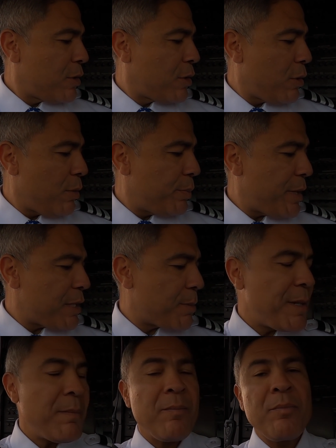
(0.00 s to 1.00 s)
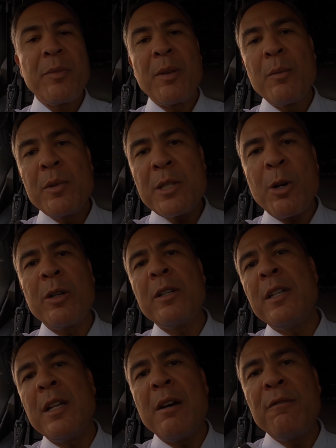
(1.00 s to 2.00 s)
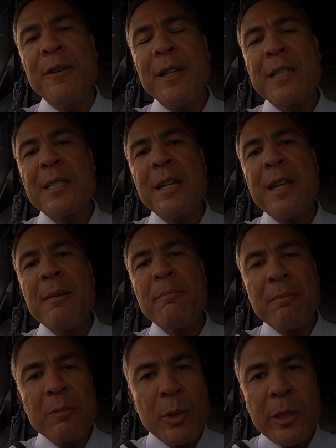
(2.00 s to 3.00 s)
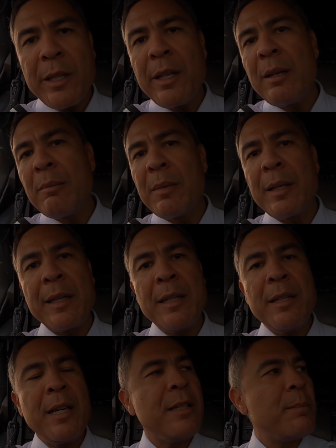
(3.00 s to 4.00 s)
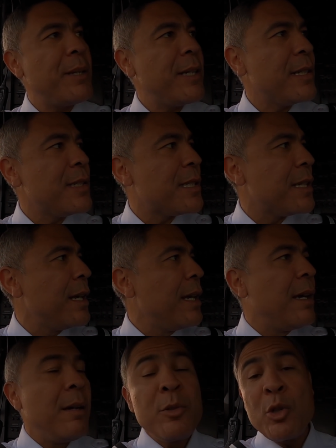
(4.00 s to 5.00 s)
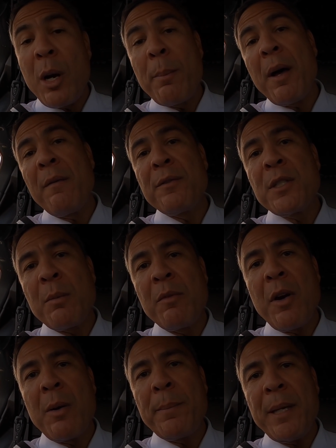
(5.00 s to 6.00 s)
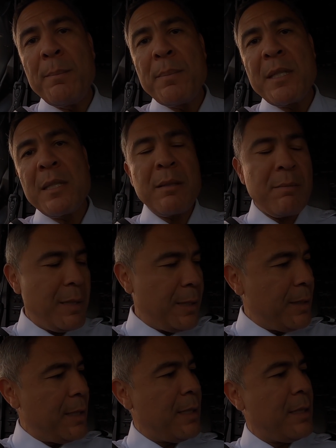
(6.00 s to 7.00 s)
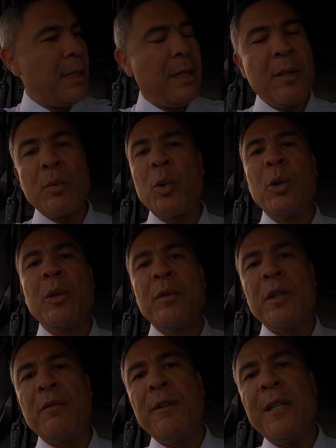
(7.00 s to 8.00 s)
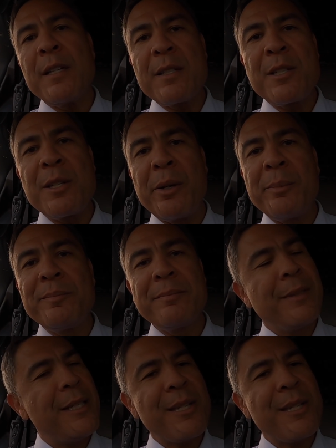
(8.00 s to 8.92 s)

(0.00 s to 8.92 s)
Cool, thanks man. We started in Phoenix today. We're gonna again head to Biggs, drop off some of our peeps, and then roll over to Phoenix. So let's